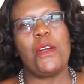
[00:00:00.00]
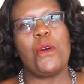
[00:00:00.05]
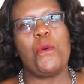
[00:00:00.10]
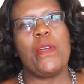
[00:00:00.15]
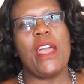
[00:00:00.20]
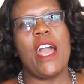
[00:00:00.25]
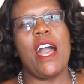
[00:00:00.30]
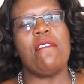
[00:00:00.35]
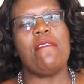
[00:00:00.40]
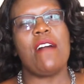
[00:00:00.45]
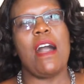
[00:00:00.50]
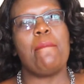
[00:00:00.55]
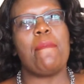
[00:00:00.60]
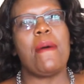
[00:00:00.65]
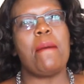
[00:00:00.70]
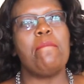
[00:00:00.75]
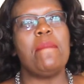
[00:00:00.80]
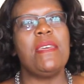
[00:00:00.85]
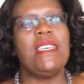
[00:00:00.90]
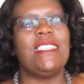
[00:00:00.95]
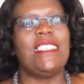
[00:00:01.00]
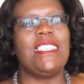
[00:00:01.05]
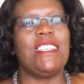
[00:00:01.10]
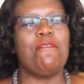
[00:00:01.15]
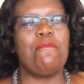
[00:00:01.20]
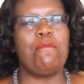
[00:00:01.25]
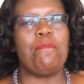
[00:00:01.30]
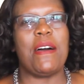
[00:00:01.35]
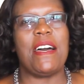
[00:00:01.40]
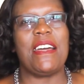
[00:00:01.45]
we have a
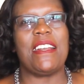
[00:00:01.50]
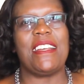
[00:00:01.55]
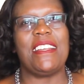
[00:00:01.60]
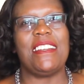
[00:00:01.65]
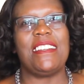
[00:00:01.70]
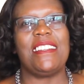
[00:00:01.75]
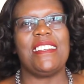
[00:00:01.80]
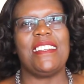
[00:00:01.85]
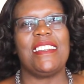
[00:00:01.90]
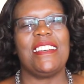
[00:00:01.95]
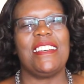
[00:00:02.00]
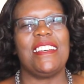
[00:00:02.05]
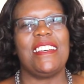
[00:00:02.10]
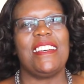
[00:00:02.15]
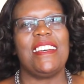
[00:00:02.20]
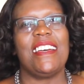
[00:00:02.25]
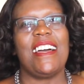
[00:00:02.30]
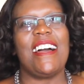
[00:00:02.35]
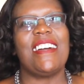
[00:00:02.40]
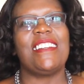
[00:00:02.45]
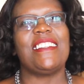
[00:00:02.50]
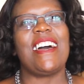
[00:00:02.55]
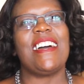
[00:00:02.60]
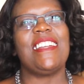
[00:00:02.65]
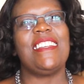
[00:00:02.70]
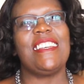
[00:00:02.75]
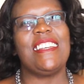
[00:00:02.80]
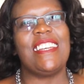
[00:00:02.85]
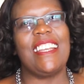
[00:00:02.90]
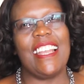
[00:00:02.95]
permissive parent, and a
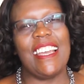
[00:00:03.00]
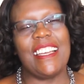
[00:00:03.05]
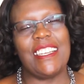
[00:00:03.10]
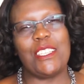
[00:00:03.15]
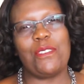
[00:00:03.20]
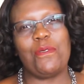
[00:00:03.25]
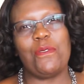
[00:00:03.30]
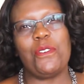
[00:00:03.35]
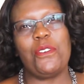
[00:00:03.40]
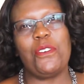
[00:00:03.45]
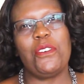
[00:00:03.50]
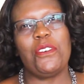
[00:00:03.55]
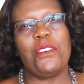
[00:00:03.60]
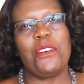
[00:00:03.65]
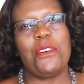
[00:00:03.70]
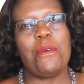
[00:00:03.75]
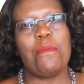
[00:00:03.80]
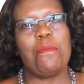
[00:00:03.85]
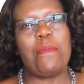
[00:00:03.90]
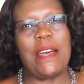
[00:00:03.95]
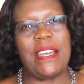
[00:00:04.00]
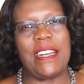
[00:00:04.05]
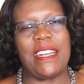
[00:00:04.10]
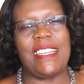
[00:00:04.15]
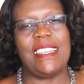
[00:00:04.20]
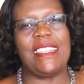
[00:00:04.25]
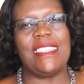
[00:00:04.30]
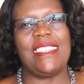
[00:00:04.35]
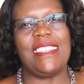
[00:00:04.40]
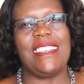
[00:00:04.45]
neglectful
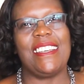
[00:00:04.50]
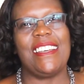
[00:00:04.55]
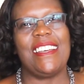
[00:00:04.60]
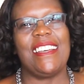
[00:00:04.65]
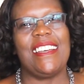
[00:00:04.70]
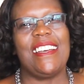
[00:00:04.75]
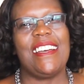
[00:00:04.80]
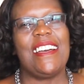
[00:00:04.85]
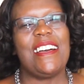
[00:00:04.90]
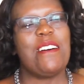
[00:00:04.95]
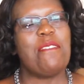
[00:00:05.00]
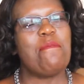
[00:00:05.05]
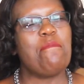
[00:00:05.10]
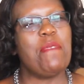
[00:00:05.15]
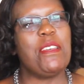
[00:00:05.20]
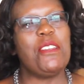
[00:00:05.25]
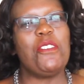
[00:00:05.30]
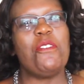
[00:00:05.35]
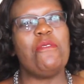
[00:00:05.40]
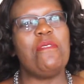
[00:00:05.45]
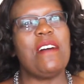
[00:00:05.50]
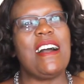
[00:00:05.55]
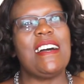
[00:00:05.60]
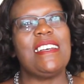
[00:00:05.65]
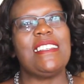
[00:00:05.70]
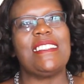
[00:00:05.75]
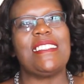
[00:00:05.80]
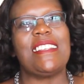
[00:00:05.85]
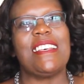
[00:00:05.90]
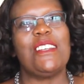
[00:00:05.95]
parent. Many of
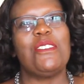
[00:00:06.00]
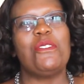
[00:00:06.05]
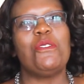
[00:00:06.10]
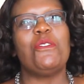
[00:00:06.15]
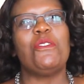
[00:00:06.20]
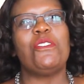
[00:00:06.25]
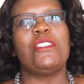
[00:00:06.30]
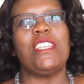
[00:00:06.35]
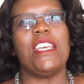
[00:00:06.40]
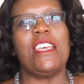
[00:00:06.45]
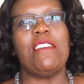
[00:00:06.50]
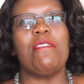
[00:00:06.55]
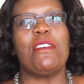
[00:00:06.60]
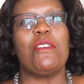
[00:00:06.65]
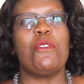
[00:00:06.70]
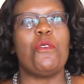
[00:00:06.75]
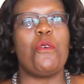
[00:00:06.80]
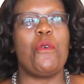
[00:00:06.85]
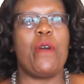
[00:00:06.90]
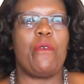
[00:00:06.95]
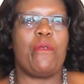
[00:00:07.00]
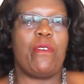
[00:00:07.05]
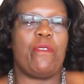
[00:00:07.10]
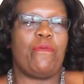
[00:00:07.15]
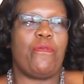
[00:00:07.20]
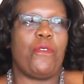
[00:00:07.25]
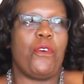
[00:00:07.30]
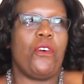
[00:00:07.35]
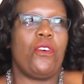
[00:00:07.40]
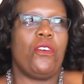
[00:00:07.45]
us do not even know where we
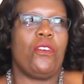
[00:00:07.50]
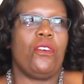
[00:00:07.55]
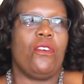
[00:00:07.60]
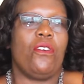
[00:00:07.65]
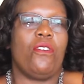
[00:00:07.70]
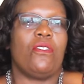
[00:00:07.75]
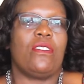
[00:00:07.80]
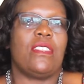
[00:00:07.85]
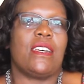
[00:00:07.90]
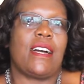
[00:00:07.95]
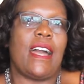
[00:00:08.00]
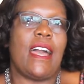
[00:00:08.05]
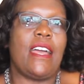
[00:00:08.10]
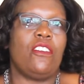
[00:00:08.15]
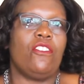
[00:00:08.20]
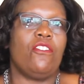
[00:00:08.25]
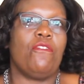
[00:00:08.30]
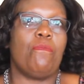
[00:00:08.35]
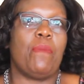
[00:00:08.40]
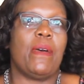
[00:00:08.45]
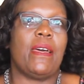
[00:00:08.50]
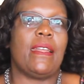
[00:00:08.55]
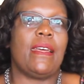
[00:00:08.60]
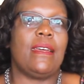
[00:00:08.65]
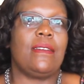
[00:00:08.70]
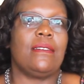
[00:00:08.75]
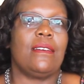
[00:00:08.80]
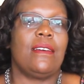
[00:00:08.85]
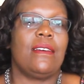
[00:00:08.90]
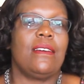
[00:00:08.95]
fall or the kind of
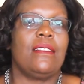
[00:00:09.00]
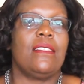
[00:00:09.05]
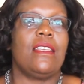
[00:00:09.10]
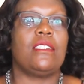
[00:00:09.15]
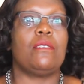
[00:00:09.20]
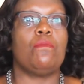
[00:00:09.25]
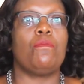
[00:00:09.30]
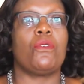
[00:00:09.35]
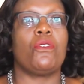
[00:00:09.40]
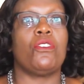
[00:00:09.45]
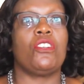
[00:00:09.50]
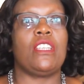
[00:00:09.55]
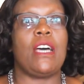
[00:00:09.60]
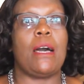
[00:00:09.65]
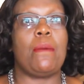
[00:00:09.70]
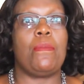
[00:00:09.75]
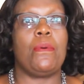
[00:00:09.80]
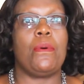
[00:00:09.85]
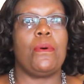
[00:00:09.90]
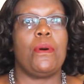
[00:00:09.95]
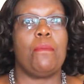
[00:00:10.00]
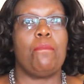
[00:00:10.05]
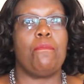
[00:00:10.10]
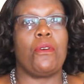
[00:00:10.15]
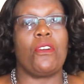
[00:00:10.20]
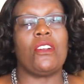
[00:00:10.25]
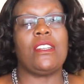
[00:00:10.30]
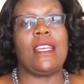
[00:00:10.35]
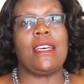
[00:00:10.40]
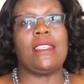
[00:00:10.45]
parent that brought
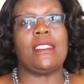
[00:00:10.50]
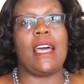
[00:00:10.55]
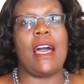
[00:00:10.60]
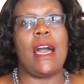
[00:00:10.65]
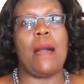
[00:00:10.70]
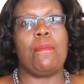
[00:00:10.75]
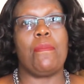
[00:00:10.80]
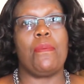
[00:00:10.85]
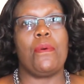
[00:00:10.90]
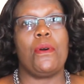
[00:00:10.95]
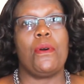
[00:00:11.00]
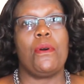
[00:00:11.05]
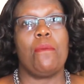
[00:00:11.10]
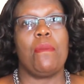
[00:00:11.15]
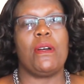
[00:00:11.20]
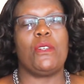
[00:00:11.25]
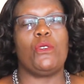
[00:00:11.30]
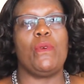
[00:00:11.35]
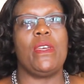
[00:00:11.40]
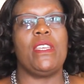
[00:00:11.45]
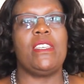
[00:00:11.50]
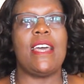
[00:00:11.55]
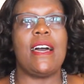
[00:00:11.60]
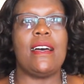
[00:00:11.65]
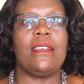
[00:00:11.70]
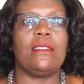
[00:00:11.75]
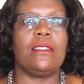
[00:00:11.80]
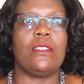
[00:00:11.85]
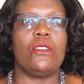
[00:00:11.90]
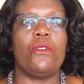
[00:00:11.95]
us up. But we
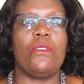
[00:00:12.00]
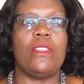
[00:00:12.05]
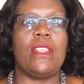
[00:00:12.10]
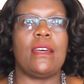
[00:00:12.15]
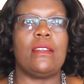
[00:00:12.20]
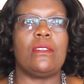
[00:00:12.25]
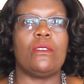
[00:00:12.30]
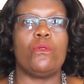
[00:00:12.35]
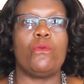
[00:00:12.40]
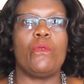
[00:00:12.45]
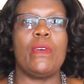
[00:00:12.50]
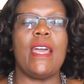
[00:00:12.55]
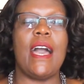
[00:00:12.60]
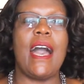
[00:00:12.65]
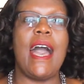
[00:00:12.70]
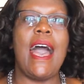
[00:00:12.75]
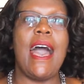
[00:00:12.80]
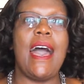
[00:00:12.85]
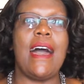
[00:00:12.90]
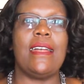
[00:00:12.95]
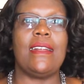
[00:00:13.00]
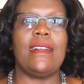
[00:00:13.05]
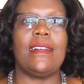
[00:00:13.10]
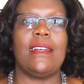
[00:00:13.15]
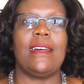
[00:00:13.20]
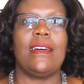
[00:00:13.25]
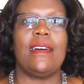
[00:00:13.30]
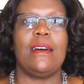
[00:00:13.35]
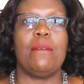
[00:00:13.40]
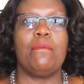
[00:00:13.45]
just know that we are
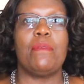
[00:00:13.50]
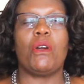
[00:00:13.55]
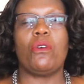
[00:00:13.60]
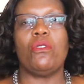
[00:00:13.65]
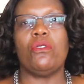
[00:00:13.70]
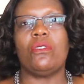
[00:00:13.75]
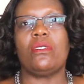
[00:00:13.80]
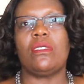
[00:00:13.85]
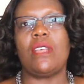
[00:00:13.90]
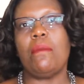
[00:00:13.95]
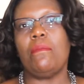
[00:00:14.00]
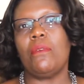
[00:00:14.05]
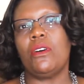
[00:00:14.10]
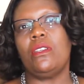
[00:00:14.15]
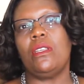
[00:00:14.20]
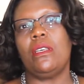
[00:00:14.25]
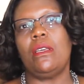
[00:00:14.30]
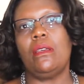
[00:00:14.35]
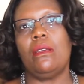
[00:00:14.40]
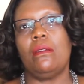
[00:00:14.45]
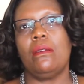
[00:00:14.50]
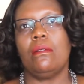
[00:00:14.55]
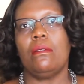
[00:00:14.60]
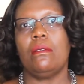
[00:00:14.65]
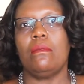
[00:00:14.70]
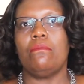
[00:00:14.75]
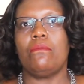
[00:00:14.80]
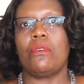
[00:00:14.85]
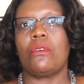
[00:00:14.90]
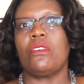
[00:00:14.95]
because somebody
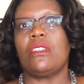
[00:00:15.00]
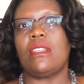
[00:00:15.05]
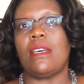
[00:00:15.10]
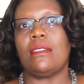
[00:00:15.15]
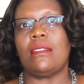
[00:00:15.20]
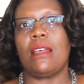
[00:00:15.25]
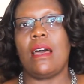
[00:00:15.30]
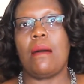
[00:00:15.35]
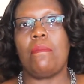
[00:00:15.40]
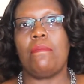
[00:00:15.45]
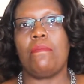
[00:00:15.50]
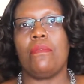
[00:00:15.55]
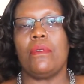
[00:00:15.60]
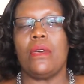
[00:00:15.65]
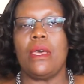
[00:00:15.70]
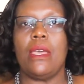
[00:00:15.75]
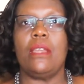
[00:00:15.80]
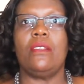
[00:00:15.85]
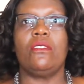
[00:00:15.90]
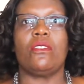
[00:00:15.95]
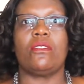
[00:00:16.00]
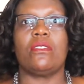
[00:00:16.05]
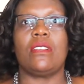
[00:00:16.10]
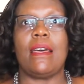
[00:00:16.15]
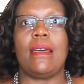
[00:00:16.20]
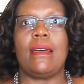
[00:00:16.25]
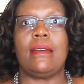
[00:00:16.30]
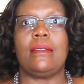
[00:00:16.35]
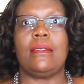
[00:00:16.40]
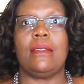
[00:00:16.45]
brought us up in
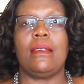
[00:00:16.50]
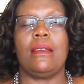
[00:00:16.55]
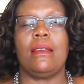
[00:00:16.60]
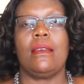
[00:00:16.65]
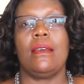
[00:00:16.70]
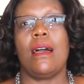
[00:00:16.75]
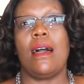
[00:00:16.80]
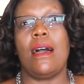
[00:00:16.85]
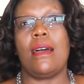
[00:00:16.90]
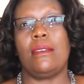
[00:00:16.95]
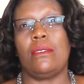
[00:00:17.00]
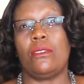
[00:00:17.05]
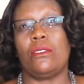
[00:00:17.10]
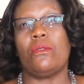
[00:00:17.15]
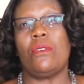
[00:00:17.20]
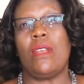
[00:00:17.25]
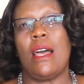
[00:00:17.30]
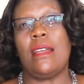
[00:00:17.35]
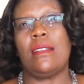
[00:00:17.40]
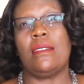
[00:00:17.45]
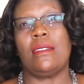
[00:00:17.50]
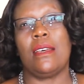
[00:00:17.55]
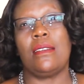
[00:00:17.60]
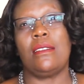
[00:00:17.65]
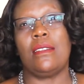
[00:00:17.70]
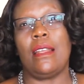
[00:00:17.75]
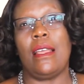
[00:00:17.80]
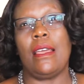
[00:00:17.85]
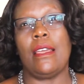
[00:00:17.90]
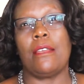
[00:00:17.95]
society and
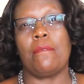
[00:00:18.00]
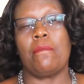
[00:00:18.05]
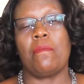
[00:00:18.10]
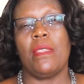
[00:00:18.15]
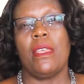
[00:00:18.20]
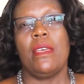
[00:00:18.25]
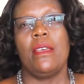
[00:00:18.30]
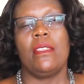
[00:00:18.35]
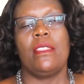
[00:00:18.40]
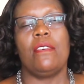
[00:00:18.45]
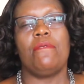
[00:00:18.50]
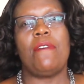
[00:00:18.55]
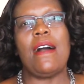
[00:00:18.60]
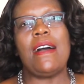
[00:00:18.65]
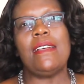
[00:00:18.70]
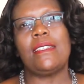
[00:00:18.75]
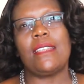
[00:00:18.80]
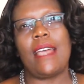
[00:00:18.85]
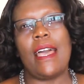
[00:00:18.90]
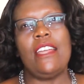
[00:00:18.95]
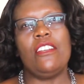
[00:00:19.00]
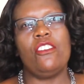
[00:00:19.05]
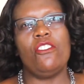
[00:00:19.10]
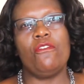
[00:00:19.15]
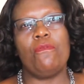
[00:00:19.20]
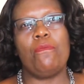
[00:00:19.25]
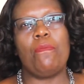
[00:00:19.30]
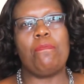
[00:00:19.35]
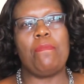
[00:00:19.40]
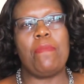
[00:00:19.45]
such like. The first kind of
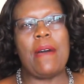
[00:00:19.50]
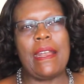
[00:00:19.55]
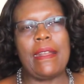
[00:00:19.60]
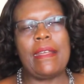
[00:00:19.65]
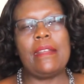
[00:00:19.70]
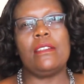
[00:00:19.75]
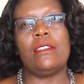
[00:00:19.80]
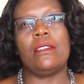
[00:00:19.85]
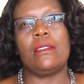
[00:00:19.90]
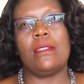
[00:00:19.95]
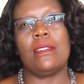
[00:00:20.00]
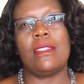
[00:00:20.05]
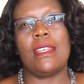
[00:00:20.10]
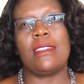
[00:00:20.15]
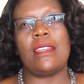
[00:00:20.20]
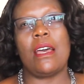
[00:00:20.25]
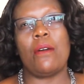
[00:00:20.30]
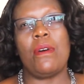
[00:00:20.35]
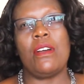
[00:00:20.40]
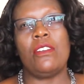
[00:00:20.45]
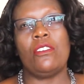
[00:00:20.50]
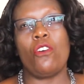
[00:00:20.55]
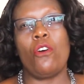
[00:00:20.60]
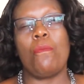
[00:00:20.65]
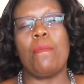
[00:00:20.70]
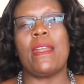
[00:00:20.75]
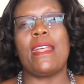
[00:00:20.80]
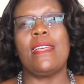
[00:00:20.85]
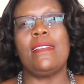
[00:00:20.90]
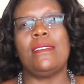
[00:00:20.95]
parent that I want, or
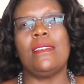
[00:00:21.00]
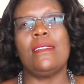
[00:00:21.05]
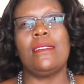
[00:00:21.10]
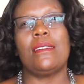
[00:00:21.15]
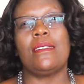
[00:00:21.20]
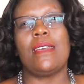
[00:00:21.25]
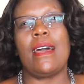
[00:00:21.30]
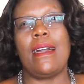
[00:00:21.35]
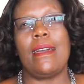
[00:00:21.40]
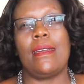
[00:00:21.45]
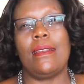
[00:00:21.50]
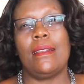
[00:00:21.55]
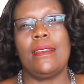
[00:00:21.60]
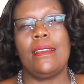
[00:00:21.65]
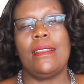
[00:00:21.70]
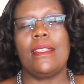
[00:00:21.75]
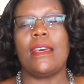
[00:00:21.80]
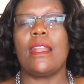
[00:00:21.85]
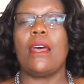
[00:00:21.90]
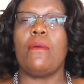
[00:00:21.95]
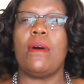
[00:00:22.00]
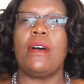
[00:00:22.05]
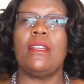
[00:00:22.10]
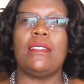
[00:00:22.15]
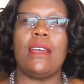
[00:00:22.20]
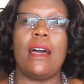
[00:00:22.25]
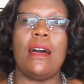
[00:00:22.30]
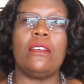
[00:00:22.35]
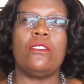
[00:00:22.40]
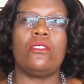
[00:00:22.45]
parenting style that I
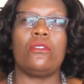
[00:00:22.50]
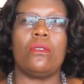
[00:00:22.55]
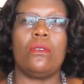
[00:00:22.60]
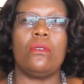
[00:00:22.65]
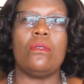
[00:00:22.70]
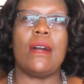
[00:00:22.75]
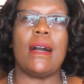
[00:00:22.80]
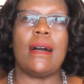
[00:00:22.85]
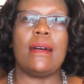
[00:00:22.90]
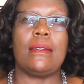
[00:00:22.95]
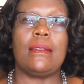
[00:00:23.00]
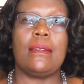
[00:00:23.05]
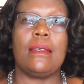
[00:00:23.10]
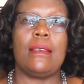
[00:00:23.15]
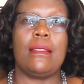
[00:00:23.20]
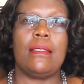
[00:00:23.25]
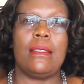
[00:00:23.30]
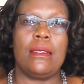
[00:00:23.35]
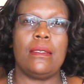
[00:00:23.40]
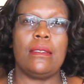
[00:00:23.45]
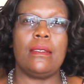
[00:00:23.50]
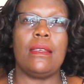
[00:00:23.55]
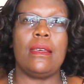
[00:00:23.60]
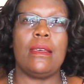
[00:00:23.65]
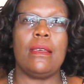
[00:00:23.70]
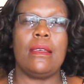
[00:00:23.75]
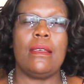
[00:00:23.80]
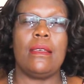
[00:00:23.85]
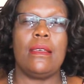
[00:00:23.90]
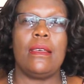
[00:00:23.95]
want us to look at this
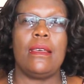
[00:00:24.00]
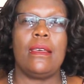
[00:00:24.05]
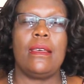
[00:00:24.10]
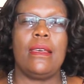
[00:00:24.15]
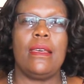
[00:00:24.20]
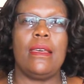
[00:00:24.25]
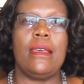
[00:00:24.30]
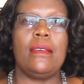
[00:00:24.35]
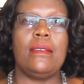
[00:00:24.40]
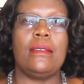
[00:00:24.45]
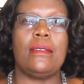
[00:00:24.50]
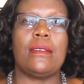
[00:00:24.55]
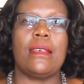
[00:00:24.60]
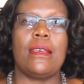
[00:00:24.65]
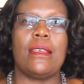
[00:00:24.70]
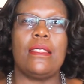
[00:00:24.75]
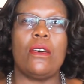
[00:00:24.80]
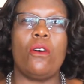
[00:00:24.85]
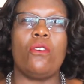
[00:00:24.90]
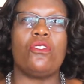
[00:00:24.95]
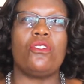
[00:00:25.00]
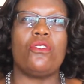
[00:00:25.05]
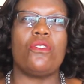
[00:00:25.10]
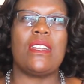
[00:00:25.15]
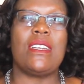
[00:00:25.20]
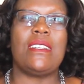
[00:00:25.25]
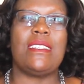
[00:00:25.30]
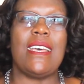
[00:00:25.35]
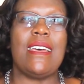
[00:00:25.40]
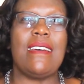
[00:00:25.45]
day, is the
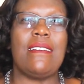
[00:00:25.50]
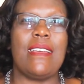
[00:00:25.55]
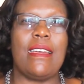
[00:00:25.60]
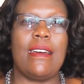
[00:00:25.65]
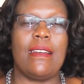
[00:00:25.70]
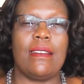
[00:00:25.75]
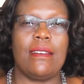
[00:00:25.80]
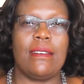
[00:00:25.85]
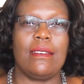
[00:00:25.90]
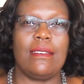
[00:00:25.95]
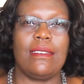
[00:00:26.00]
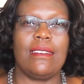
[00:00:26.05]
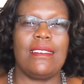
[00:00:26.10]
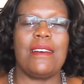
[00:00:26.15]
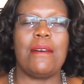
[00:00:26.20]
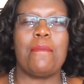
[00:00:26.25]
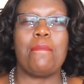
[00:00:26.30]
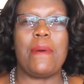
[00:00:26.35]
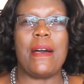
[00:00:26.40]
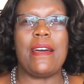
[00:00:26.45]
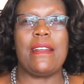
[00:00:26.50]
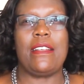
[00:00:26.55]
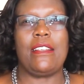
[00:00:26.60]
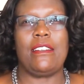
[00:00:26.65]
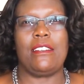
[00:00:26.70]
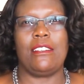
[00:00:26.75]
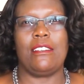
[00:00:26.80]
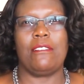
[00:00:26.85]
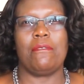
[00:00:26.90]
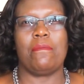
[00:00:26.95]
authoritarian parent.